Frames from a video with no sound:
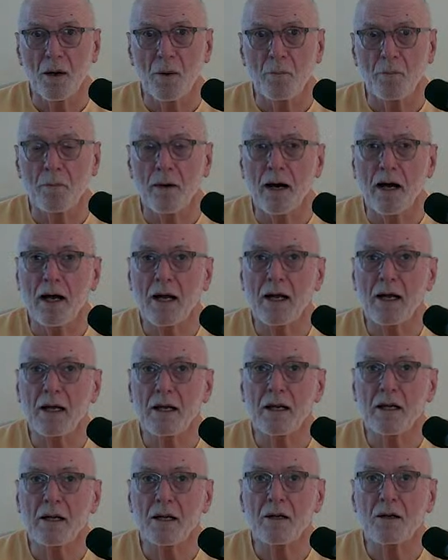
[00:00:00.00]

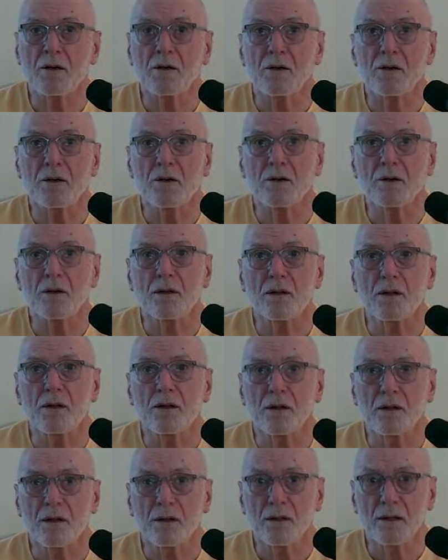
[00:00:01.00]
My
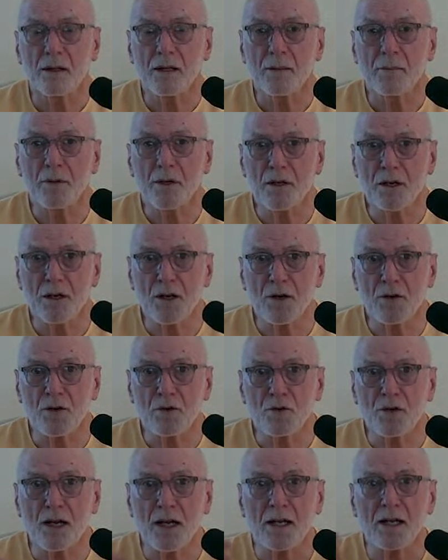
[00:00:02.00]
limited
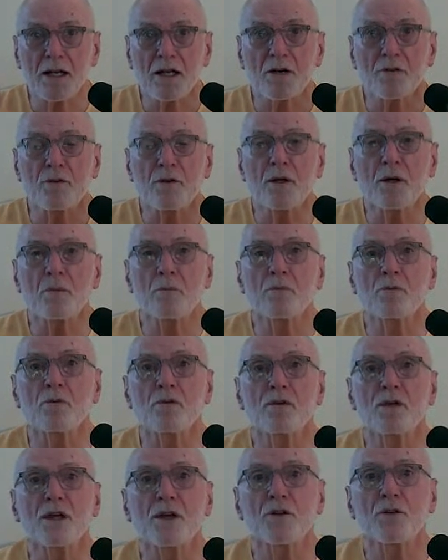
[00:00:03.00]
understanding of him
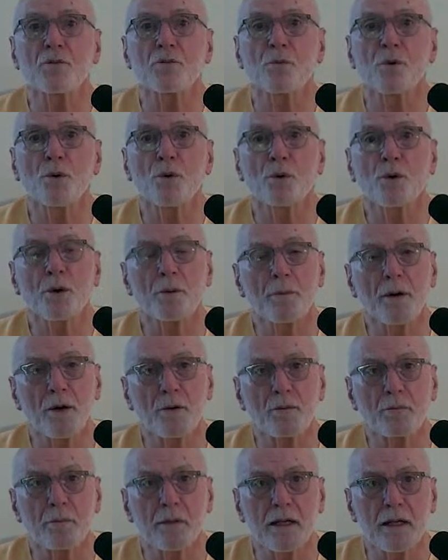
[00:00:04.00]
says more
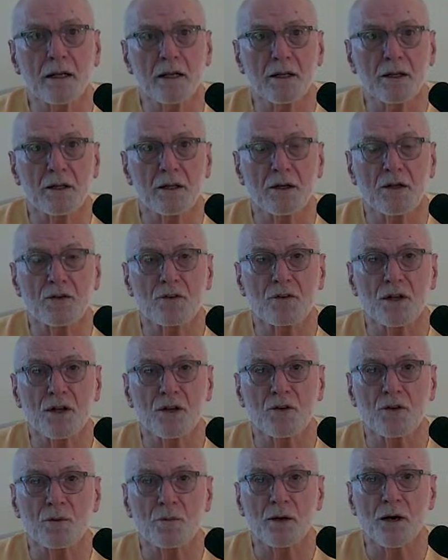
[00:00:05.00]
about me than it
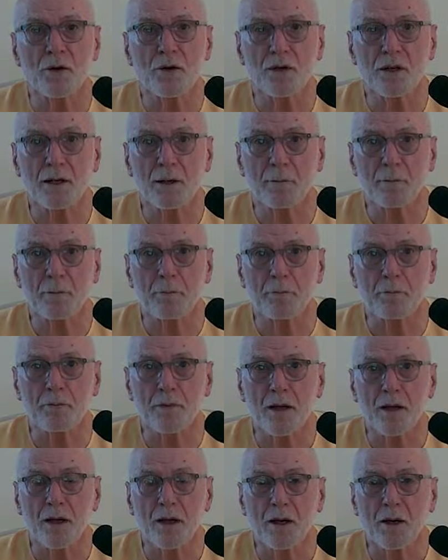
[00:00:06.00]
says about him,
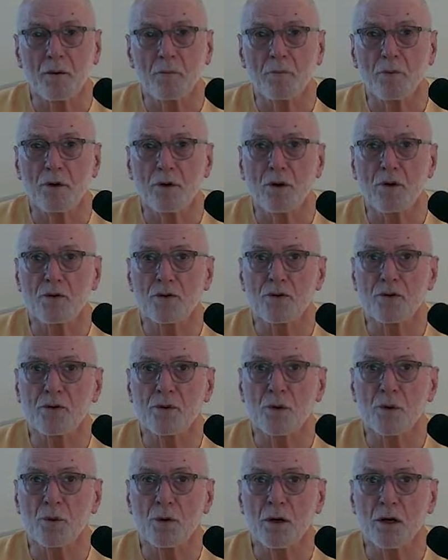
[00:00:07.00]
because
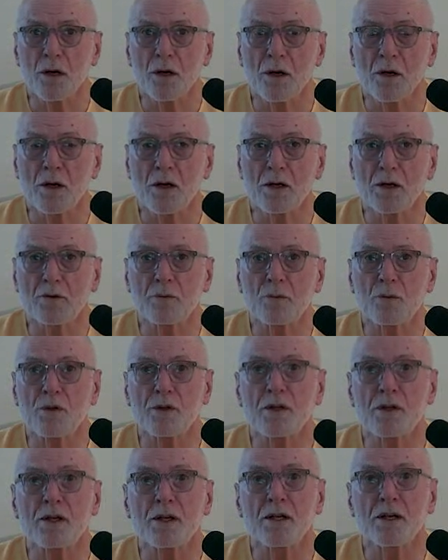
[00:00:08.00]

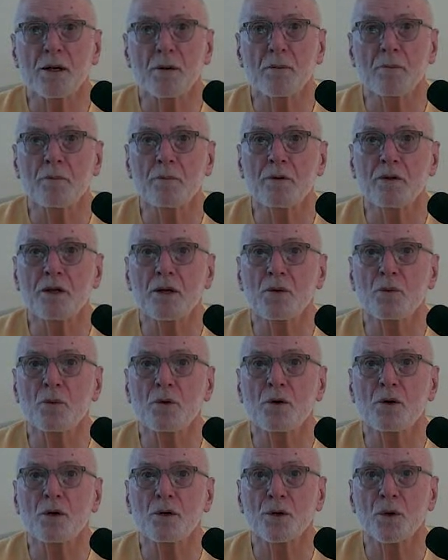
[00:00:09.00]
within him there
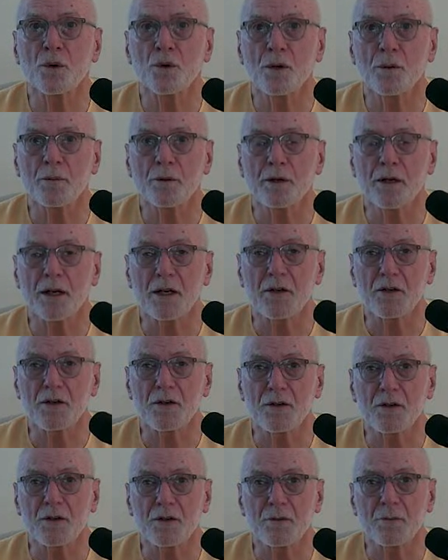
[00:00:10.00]
were no
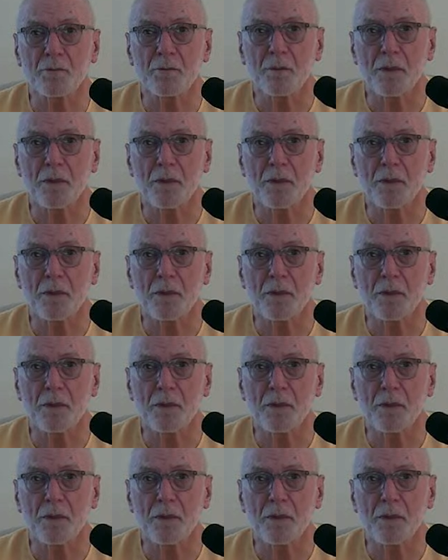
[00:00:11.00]
limitations.